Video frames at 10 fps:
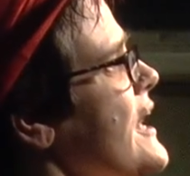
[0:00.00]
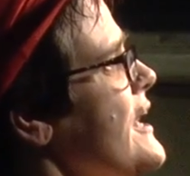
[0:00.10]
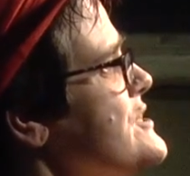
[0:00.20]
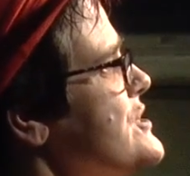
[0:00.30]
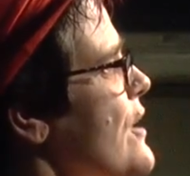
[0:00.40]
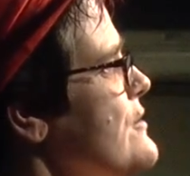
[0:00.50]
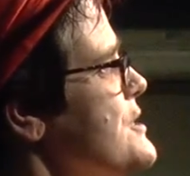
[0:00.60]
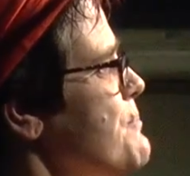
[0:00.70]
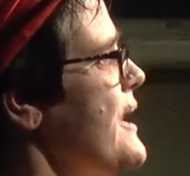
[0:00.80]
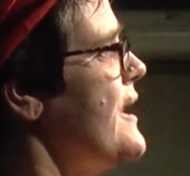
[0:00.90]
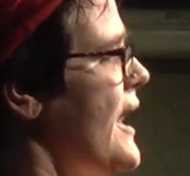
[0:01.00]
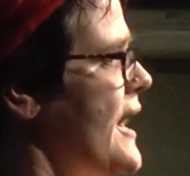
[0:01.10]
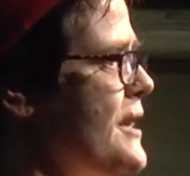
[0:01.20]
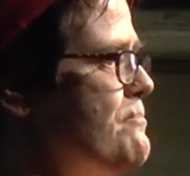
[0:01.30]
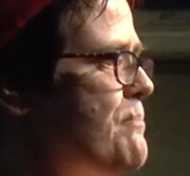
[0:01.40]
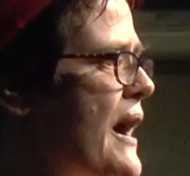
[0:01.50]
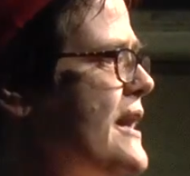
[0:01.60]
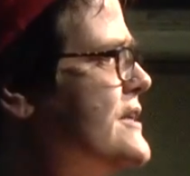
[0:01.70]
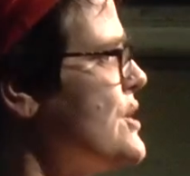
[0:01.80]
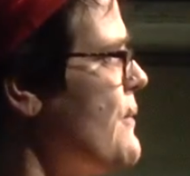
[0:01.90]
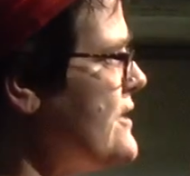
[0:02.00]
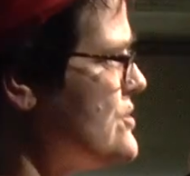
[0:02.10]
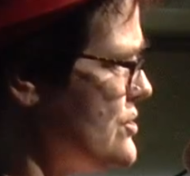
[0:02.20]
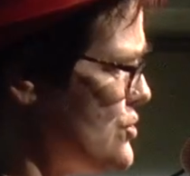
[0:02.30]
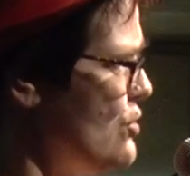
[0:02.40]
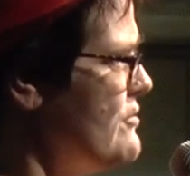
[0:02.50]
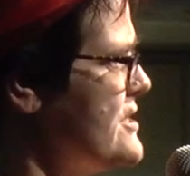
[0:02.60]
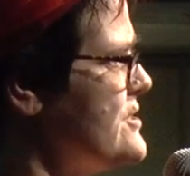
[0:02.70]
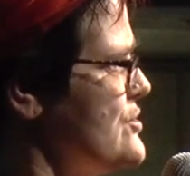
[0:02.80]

It's going to be a pay-to-enter tourist